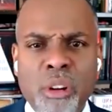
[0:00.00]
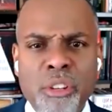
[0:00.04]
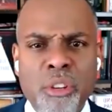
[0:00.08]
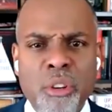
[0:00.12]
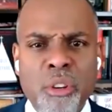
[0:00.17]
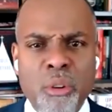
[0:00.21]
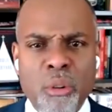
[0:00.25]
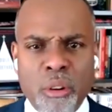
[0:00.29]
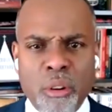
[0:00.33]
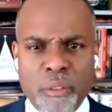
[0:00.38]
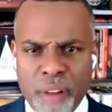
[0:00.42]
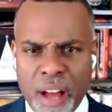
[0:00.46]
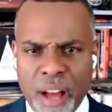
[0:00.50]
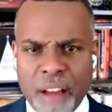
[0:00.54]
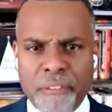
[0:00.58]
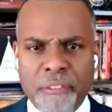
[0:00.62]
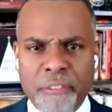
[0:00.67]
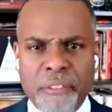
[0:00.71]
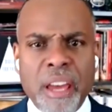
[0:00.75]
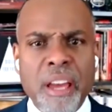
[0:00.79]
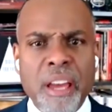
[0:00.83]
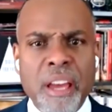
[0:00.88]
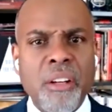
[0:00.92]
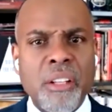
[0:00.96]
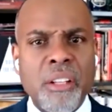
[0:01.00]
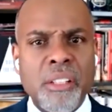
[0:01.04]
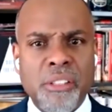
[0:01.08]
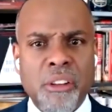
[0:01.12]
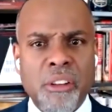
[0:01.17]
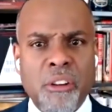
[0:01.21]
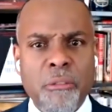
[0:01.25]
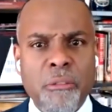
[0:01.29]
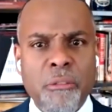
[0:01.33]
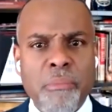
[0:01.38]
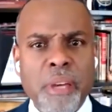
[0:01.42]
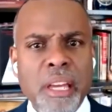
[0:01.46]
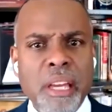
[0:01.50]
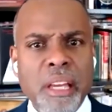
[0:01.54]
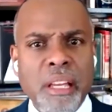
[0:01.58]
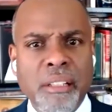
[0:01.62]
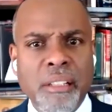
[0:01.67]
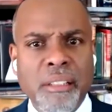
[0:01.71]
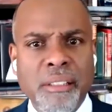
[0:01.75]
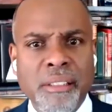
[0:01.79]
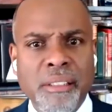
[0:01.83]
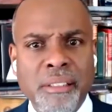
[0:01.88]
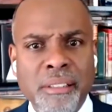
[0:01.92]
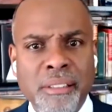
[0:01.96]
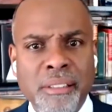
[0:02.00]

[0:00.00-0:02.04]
on you. If I fail, it's on me.